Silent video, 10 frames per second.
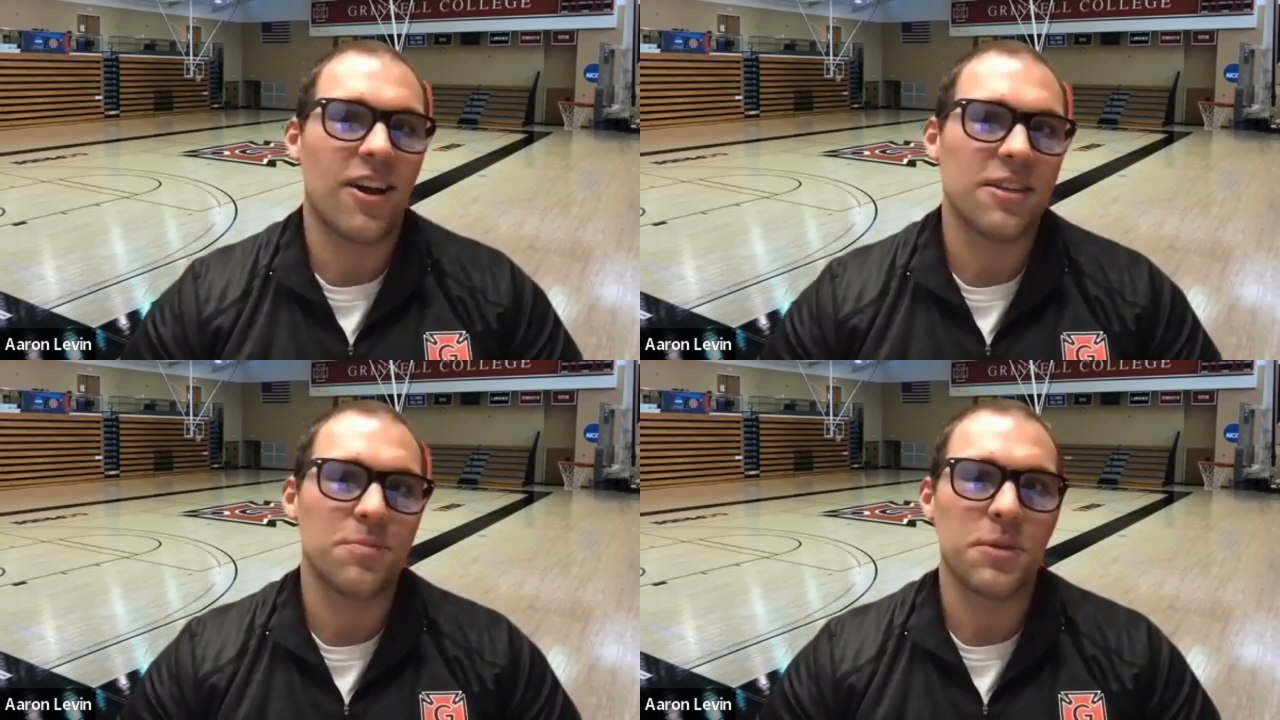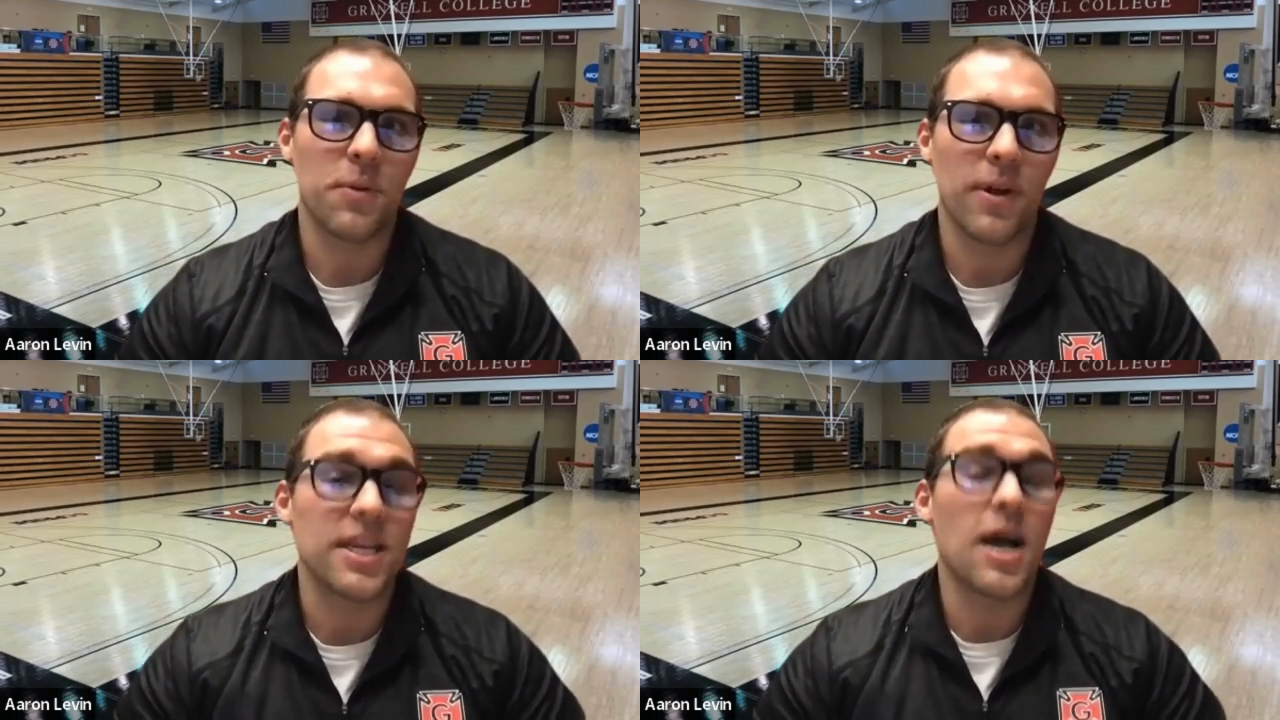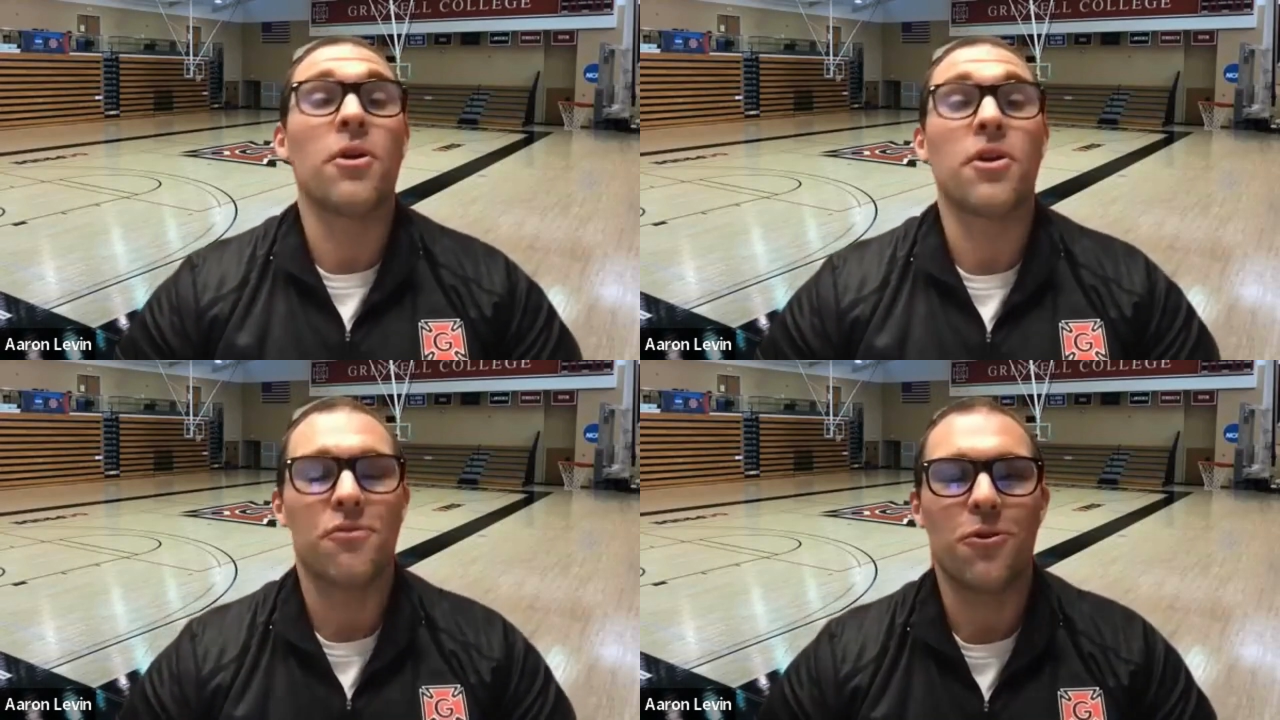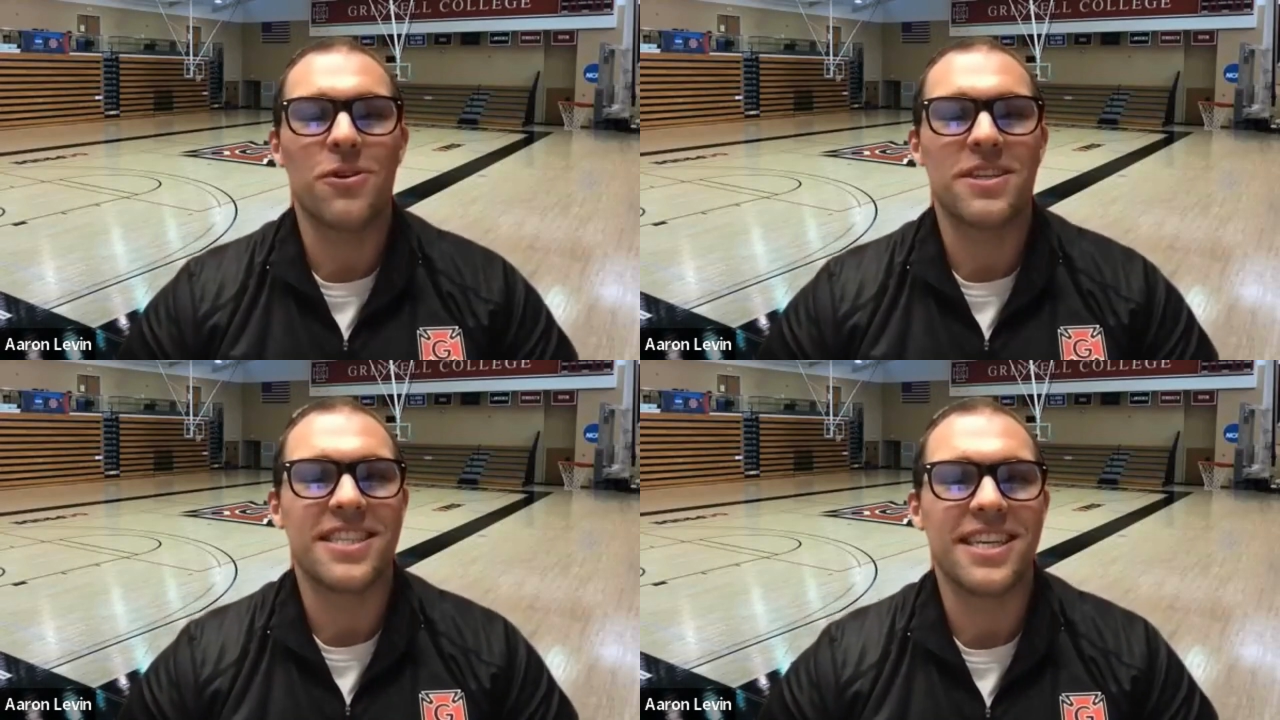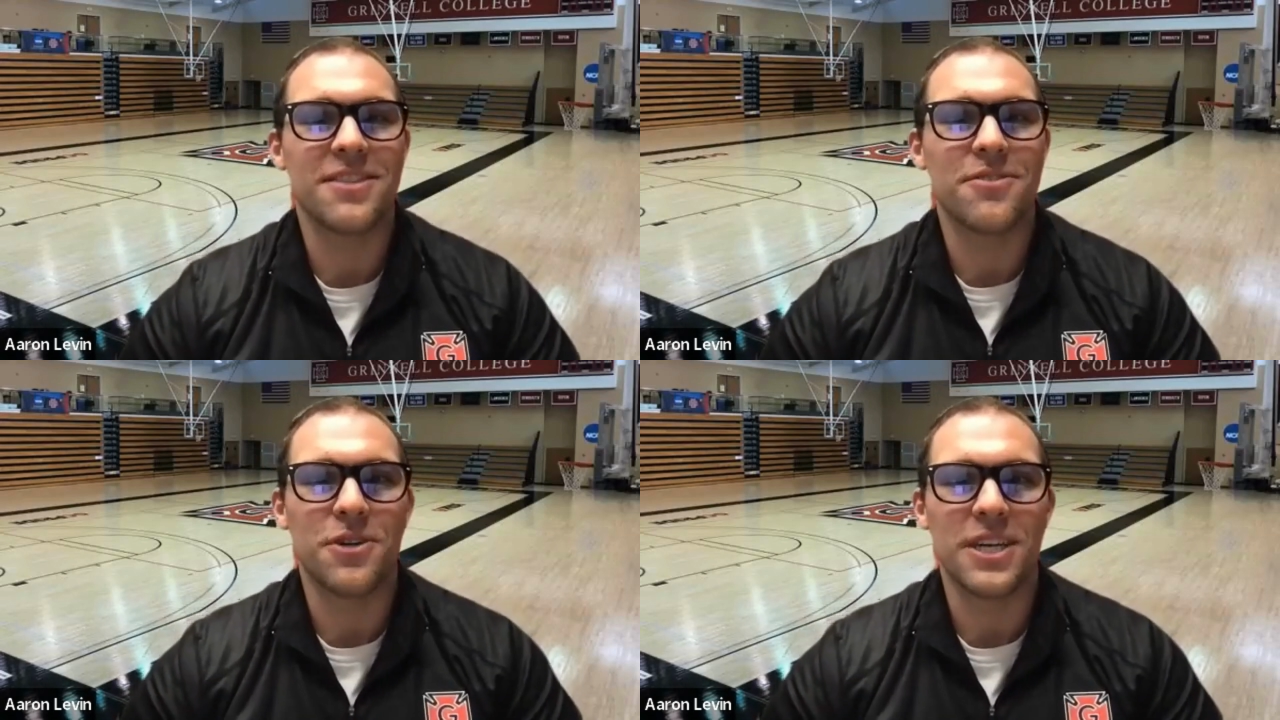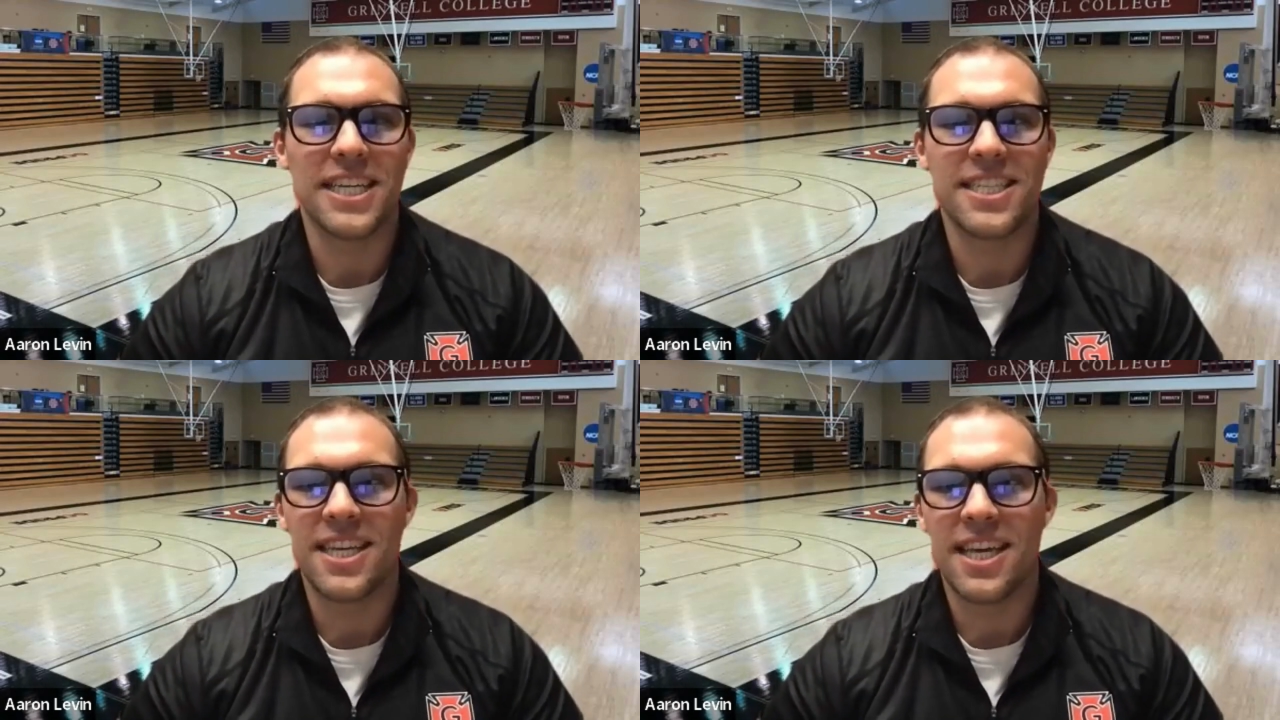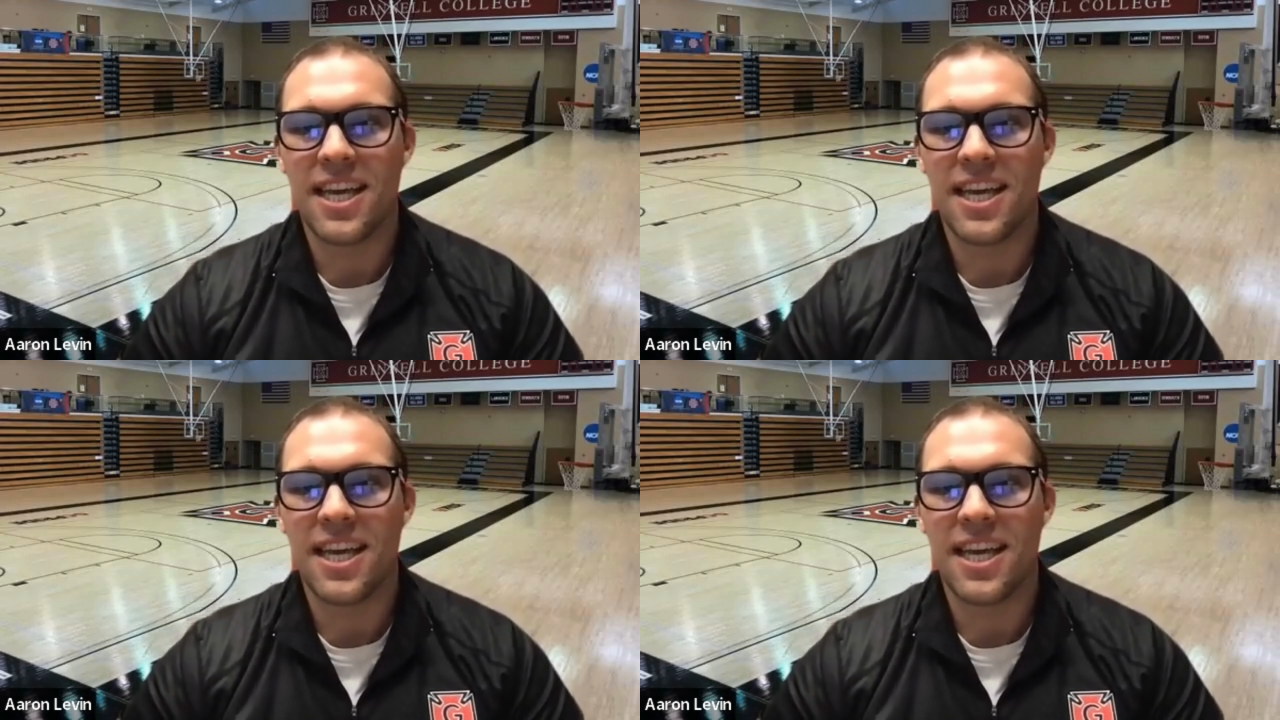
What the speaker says: an awesome experience. I'm looking forward to seeing the footage.